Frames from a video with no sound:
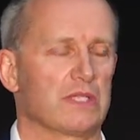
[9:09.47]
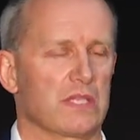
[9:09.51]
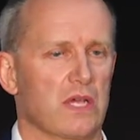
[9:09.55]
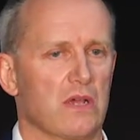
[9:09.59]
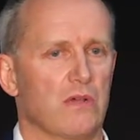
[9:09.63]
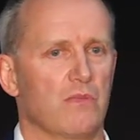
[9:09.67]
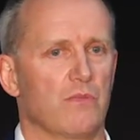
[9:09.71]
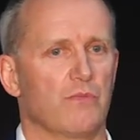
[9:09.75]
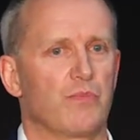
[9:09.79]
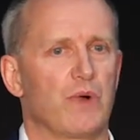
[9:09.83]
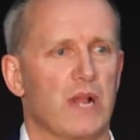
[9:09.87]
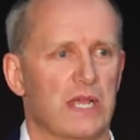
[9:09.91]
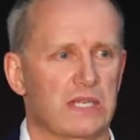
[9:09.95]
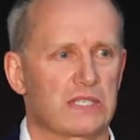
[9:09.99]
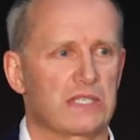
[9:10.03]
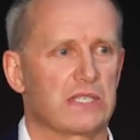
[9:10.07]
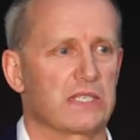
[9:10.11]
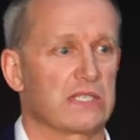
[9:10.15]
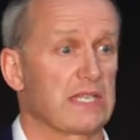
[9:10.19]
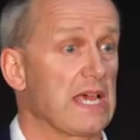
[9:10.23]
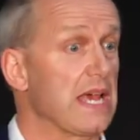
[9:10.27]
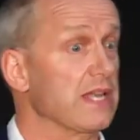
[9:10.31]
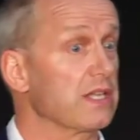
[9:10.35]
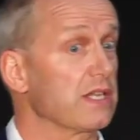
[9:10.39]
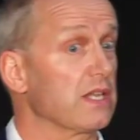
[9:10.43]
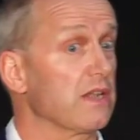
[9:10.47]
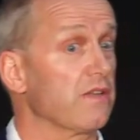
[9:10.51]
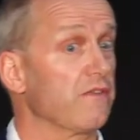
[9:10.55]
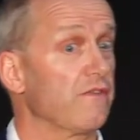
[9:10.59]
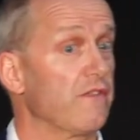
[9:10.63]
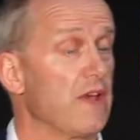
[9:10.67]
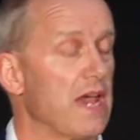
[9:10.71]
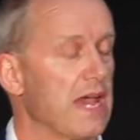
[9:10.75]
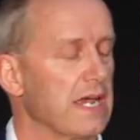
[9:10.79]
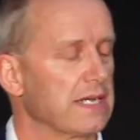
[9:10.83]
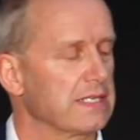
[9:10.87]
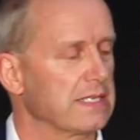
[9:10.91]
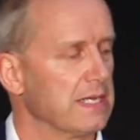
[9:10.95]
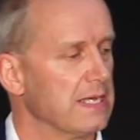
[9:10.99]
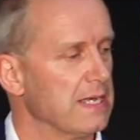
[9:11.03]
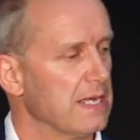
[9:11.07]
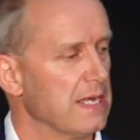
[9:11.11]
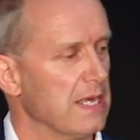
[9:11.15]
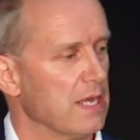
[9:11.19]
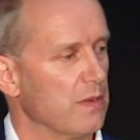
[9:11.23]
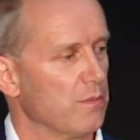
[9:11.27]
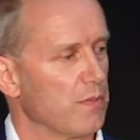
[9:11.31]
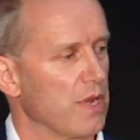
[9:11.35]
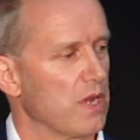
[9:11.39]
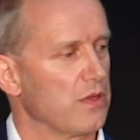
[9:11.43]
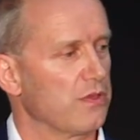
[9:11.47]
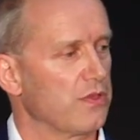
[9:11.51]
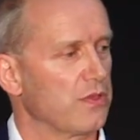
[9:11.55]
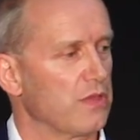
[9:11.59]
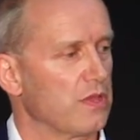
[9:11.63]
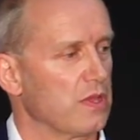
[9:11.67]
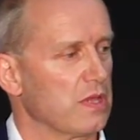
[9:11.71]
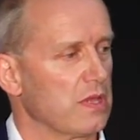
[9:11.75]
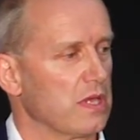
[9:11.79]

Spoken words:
So Brexit's had an effect, both